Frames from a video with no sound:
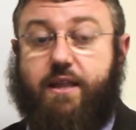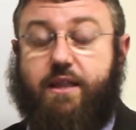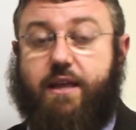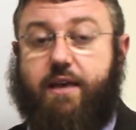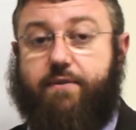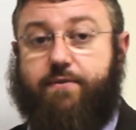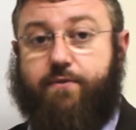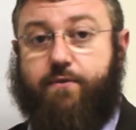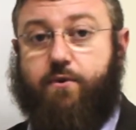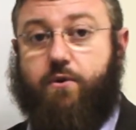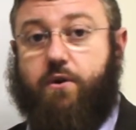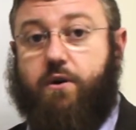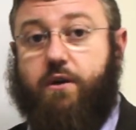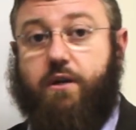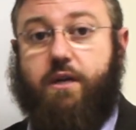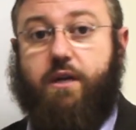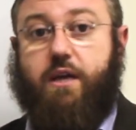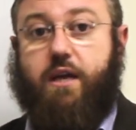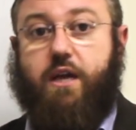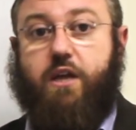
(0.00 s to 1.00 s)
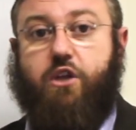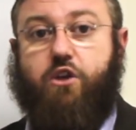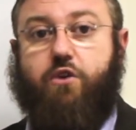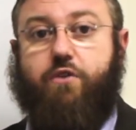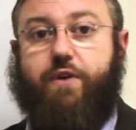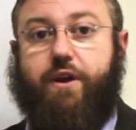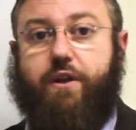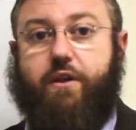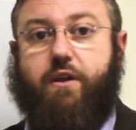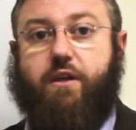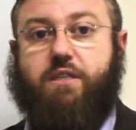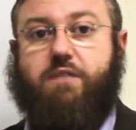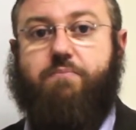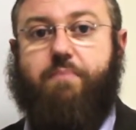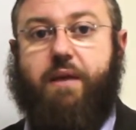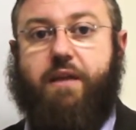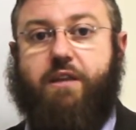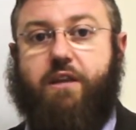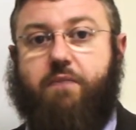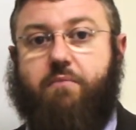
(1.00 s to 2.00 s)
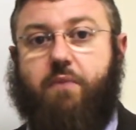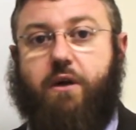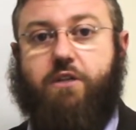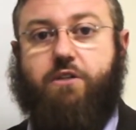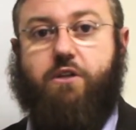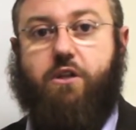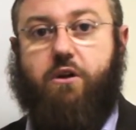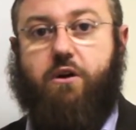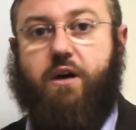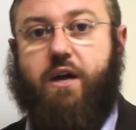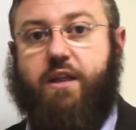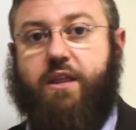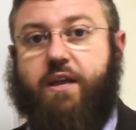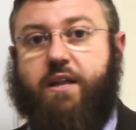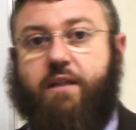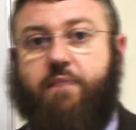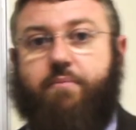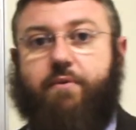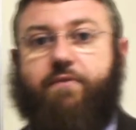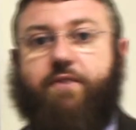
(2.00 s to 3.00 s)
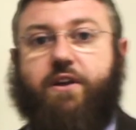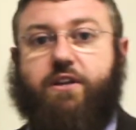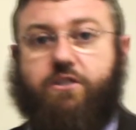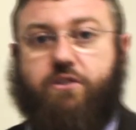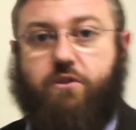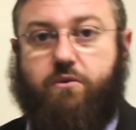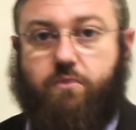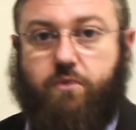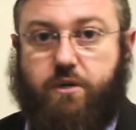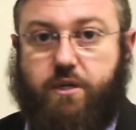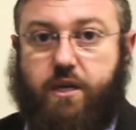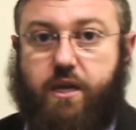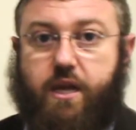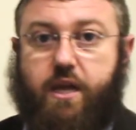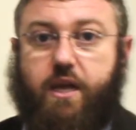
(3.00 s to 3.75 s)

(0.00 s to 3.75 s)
Therefore, you're already spending much longer than the professional would.